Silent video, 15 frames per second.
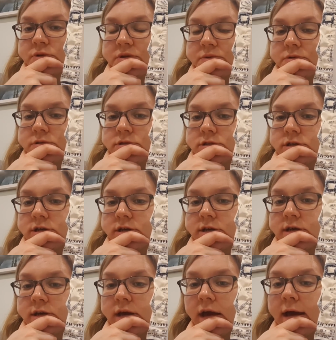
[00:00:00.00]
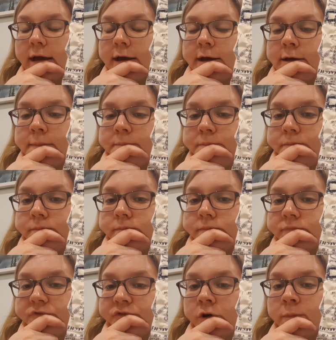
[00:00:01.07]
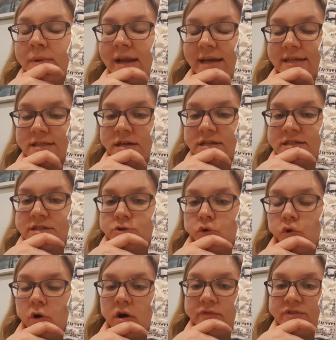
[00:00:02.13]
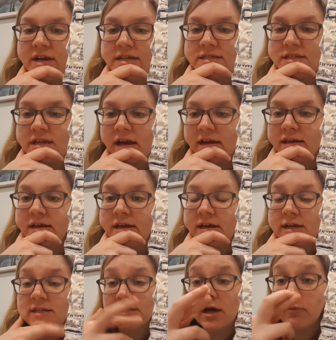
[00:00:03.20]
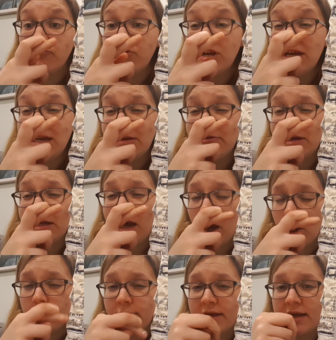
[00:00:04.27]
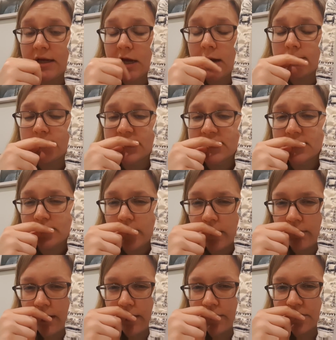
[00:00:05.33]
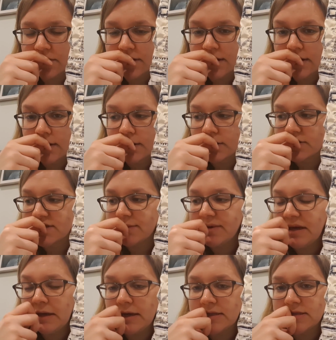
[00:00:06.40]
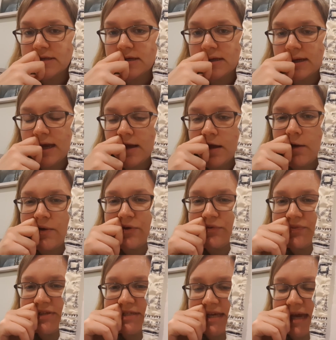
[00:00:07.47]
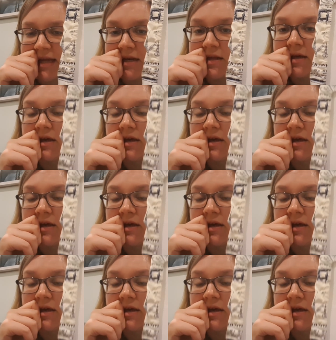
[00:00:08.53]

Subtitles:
what it was. From Lakeside Needlecraft yesterday. So I'm really, really hoping it comes tomorrow, because I'm eager to get going on this again.